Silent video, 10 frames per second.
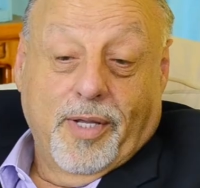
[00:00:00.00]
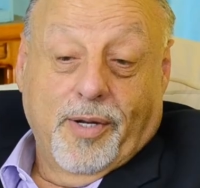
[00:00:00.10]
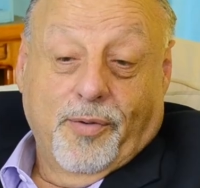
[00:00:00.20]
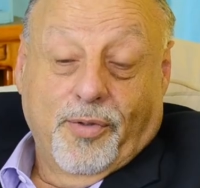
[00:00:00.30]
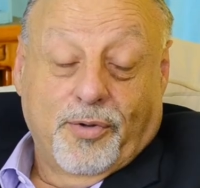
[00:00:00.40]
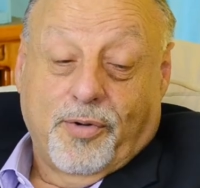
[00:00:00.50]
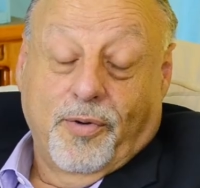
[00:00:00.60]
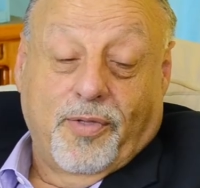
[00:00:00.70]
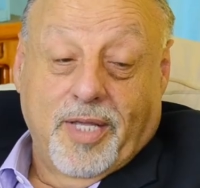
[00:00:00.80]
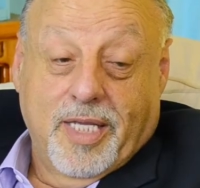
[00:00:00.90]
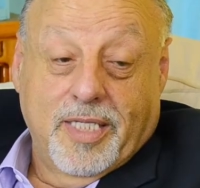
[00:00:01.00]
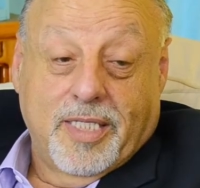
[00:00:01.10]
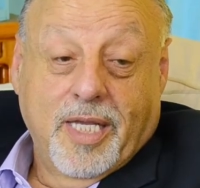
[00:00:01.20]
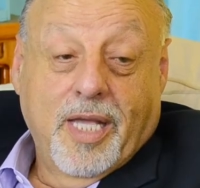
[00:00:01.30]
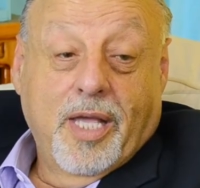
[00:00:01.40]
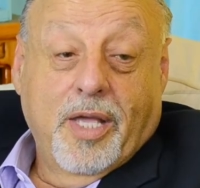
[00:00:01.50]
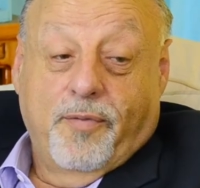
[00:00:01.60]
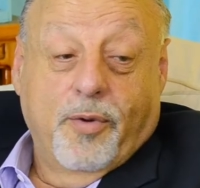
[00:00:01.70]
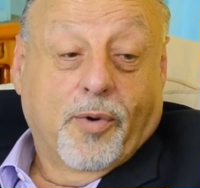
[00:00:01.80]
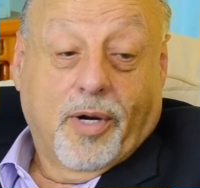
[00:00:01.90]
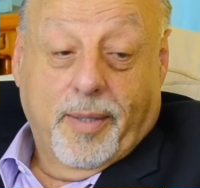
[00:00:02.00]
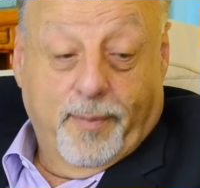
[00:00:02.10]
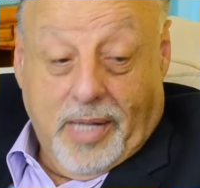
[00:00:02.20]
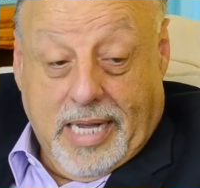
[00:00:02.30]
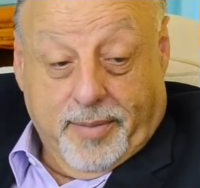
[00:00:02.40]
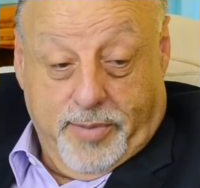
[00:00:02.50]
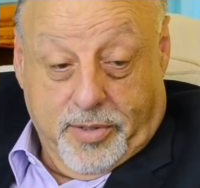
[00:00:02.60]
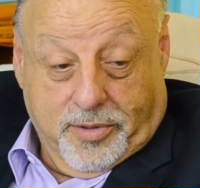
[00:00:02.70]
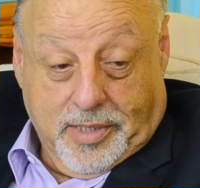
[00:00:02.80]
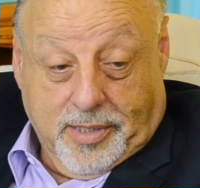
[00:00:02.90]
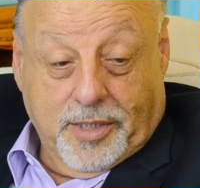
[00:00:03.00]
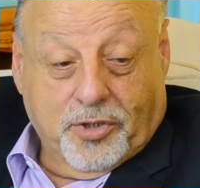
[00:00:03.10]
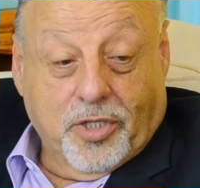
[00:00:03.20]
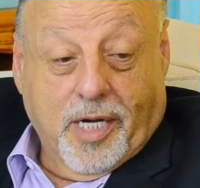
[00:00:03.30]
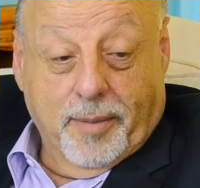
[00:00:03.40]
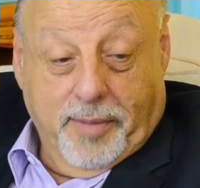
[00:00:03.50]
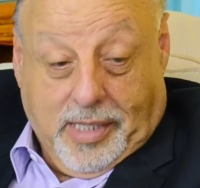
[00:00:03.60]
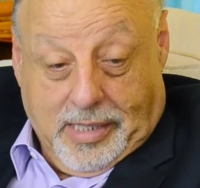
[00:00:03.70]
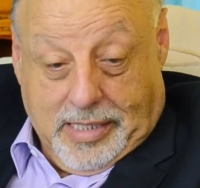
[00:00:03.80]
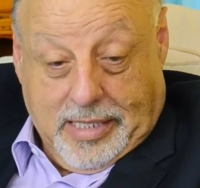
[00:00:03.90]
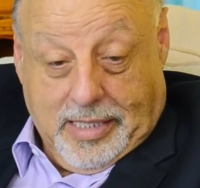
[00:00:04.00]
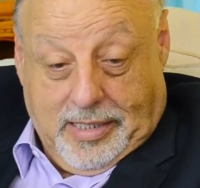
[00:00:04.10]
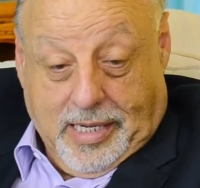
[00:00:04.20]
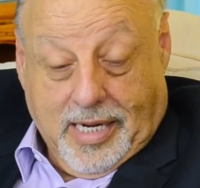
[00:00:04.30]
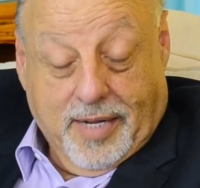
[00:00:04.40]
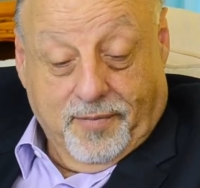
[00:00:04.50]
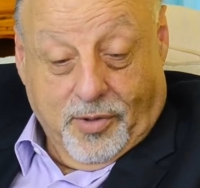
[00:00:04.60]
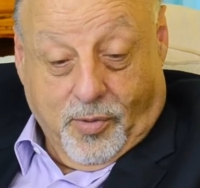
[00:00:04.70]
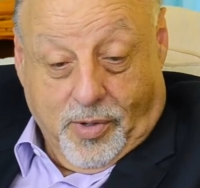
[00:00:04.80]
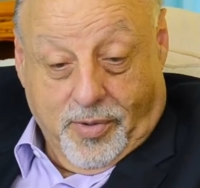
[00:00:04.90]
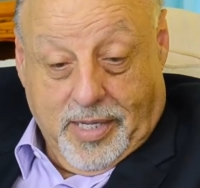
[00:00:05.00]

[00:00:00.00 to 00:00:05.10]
know, the truth is, if you work in black music, John McClain, I have to quote